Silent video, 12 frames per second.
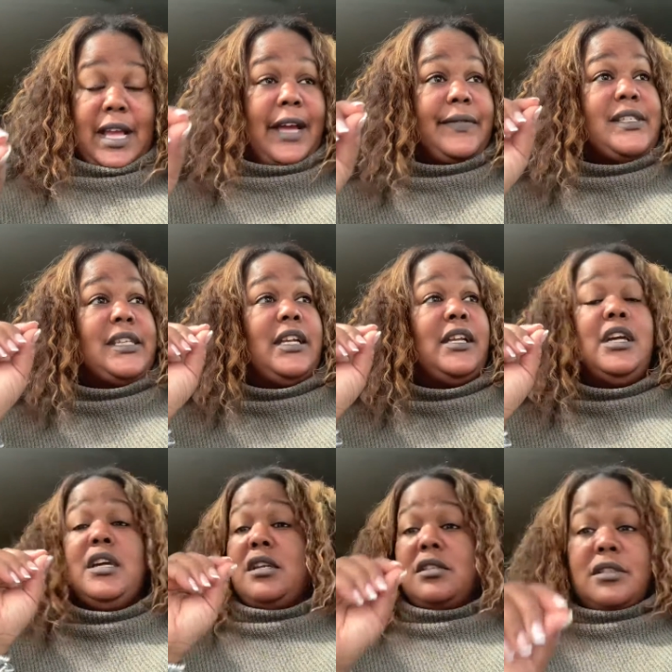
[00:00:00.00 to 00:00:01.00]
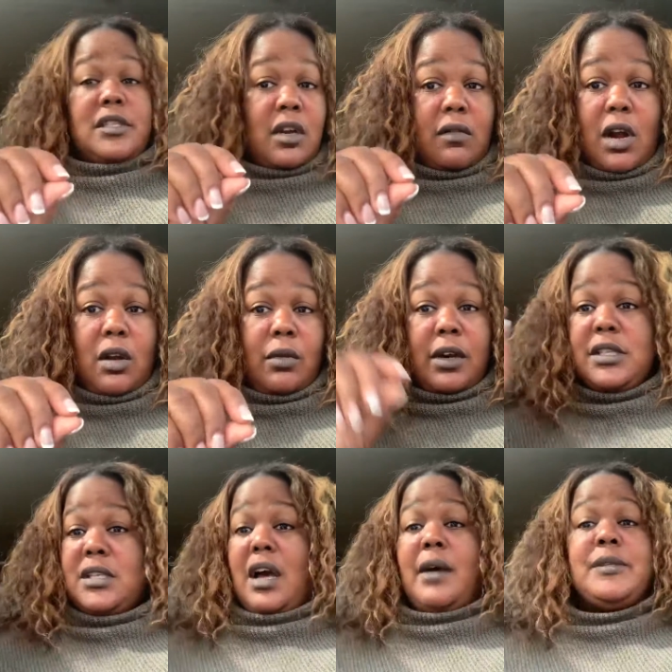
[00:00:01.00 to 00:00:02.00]
I have seen zero
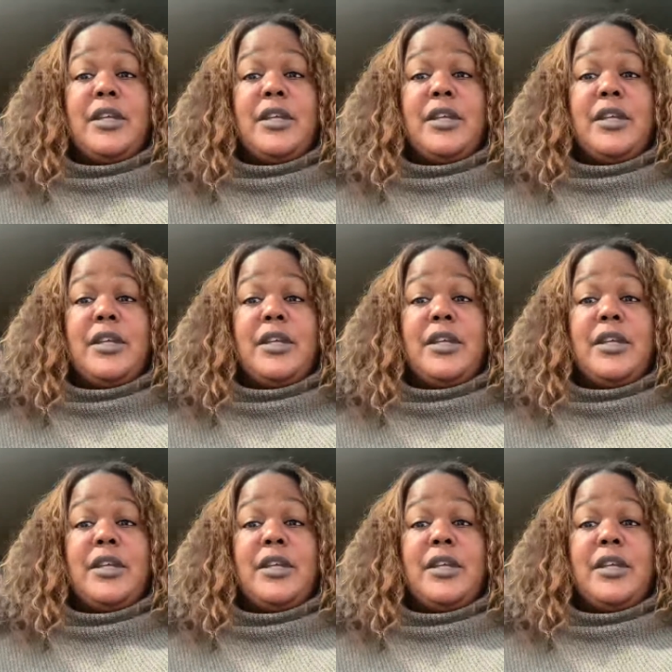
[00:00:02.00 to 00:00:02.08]
to up